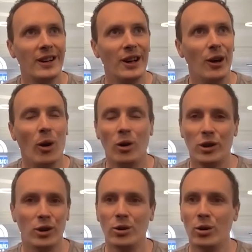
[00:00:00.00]
you know, on
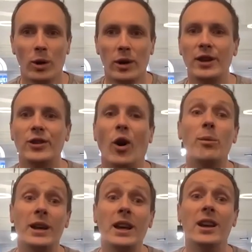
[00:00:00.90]
Google, what are they
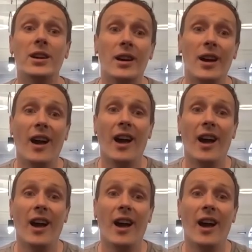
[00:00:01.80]
typing in?